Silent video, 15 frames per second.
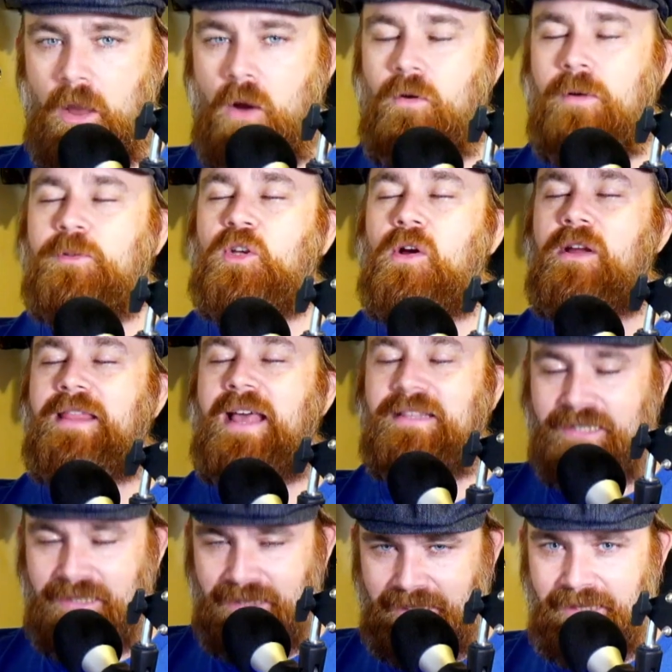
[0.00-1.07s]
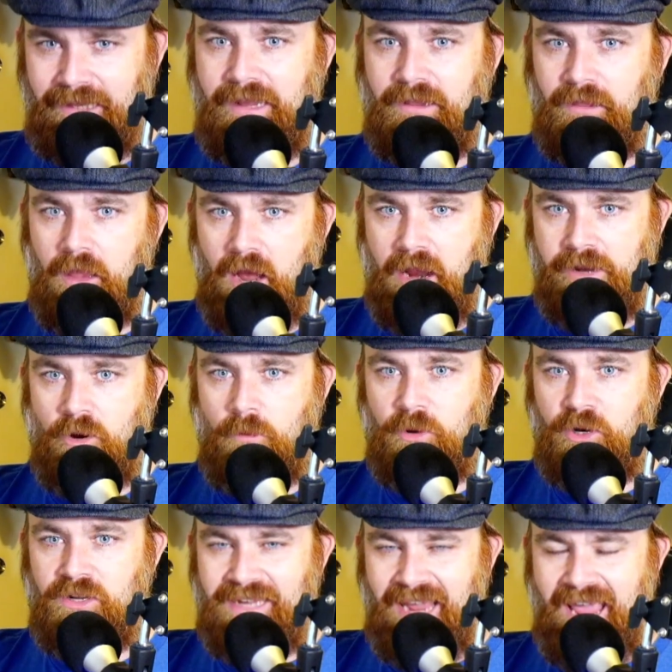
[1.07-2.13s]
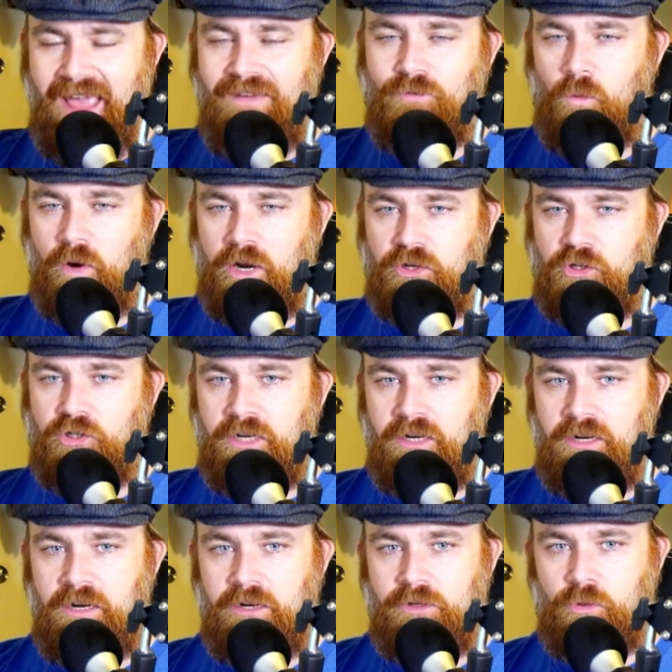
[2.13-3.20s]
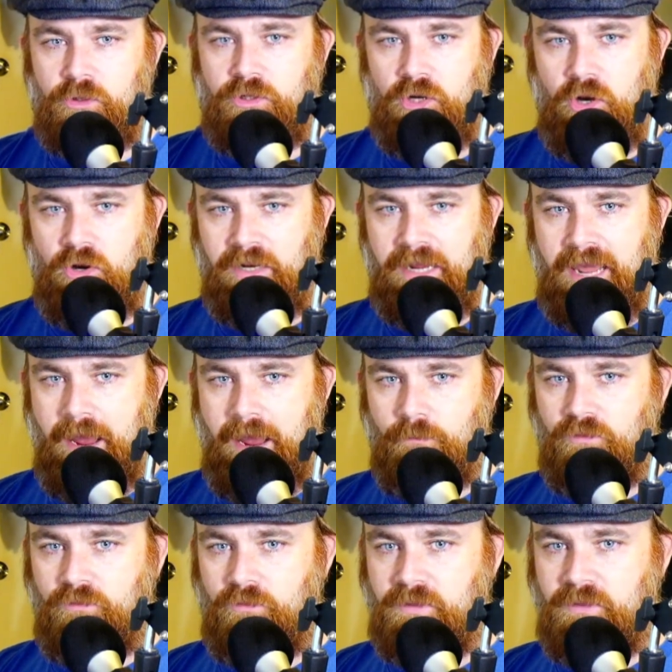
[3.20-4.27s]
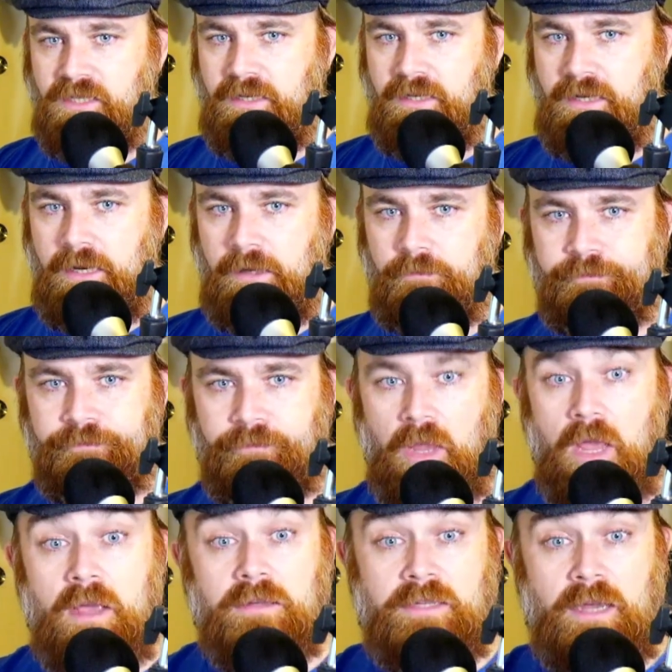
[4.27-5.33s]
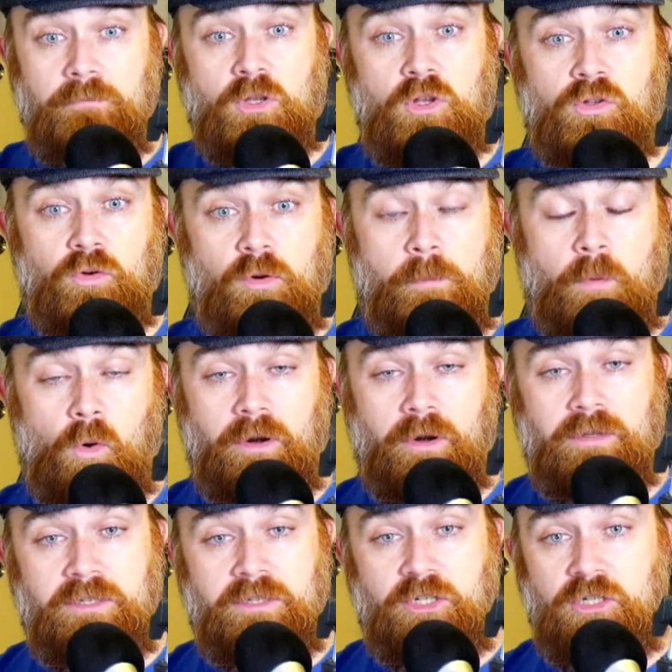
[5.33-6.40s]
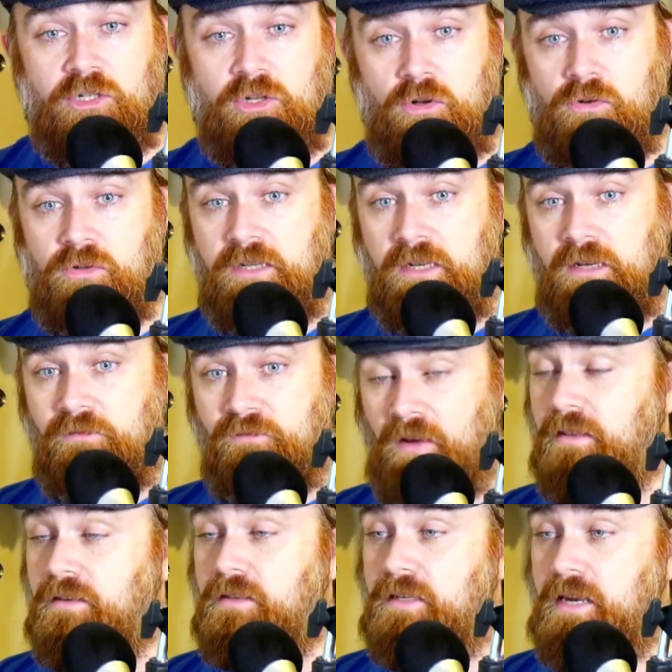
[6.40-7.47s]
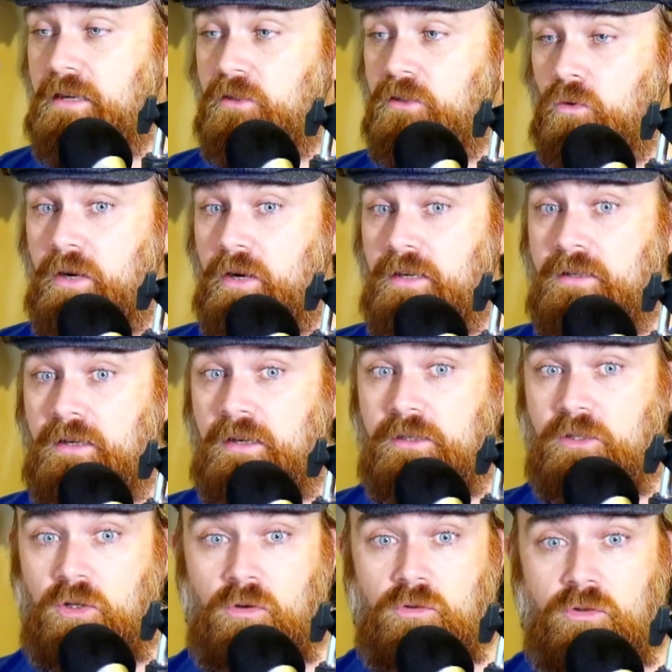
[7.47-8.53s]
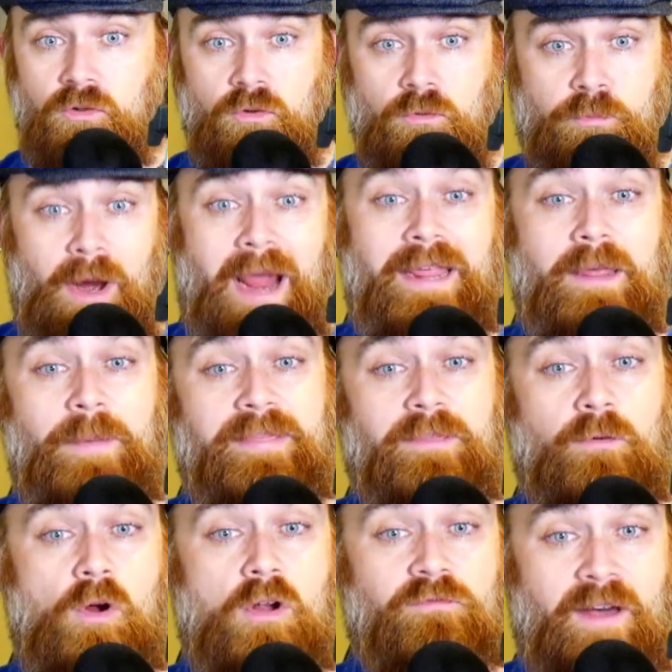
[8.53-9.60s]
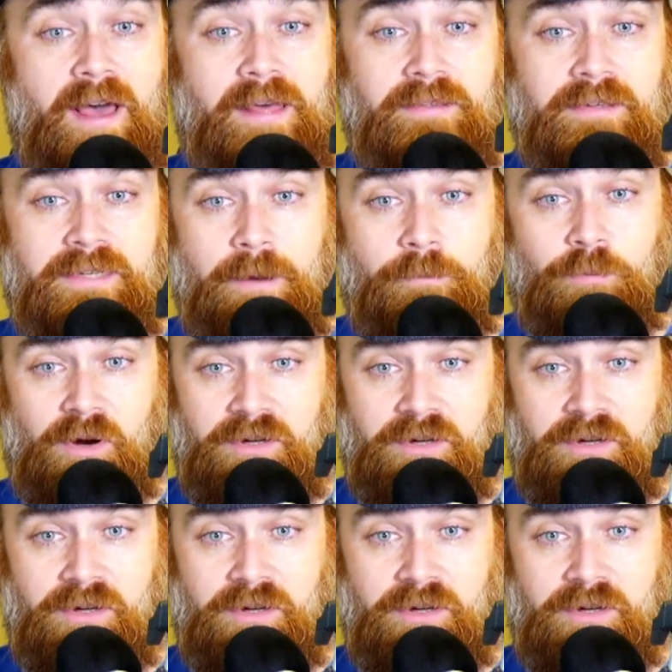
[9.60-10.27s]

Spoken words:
No, I'm sorry, that's clearly a lie. Nobody has ever wished to return to Canberra from Sydney. Some news reporters just use the Father's Day story as an excuse to brag about their own Father's Day